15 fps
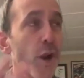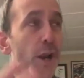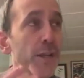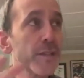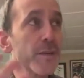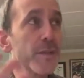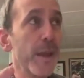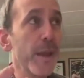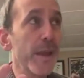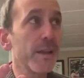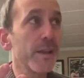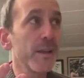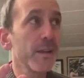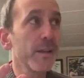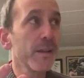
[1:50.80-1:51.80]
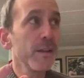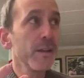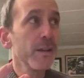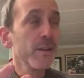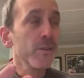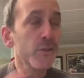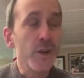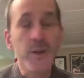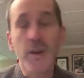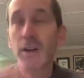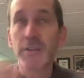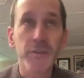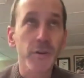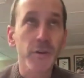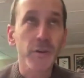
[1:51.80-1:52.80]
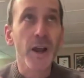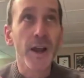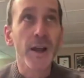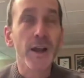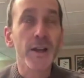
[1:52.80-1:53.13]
trying to offer,